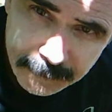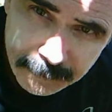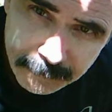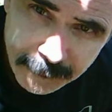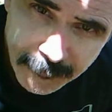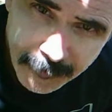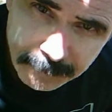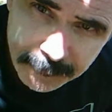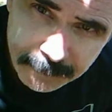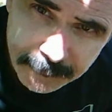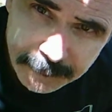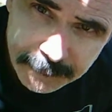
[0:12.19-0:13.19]
What happened
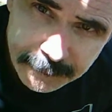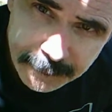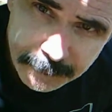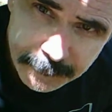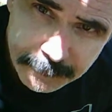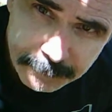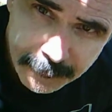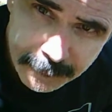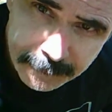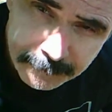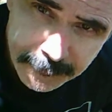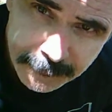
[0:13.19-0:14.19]
was there was
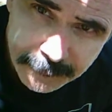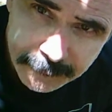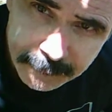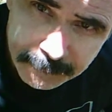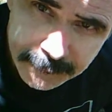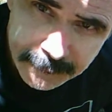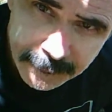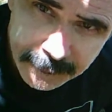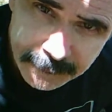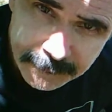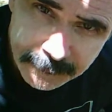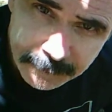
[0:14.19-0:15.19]
pieces of
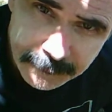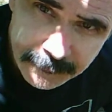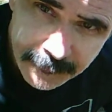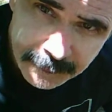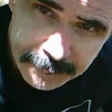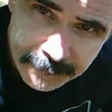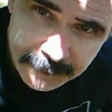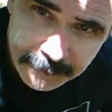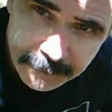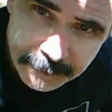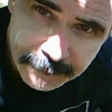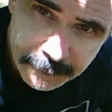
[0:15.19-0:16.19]
potatoes that were left in
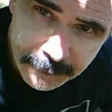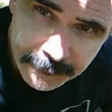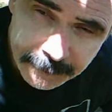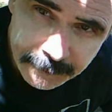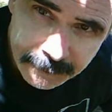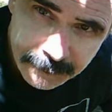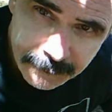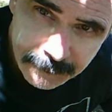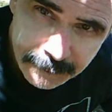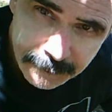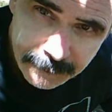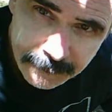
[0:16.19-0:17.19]
the soil
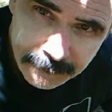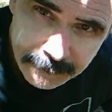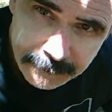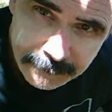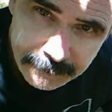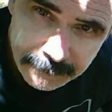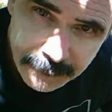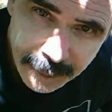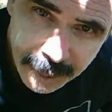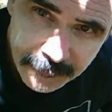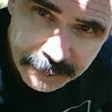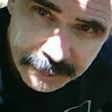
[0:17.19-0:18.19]

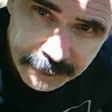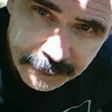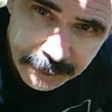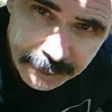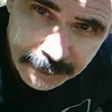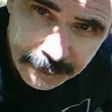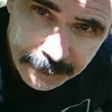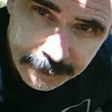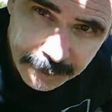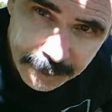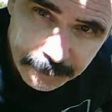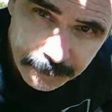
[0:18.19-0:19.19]
last year, and
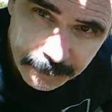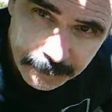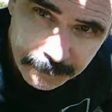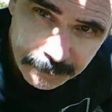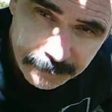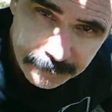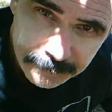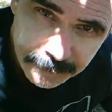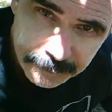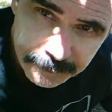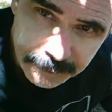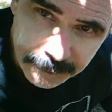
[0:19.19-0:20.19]
they grew this
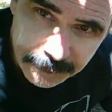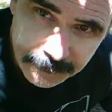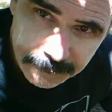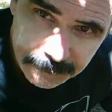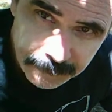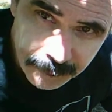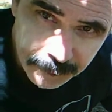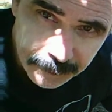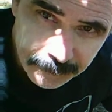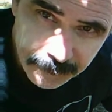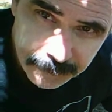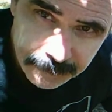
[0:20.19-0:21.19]
year. I
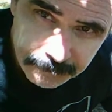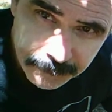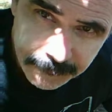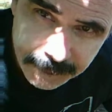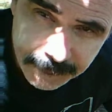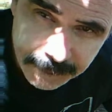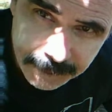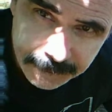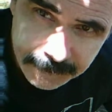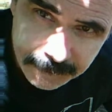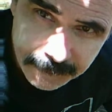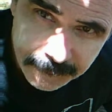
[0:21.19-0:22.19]
hadn't put any in
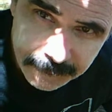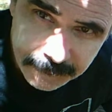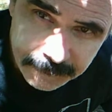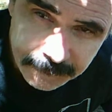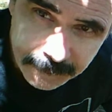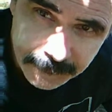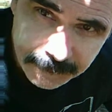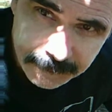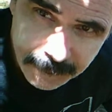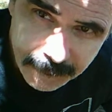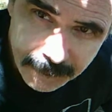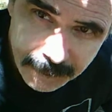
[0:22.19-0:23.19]
the soil,
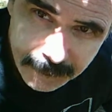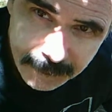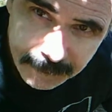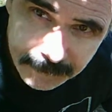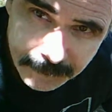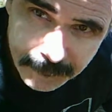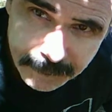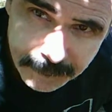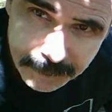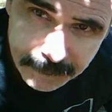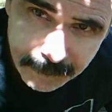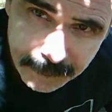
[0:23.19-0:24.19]
and this is the
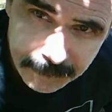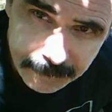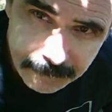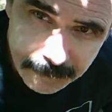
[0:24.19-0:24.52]
soil.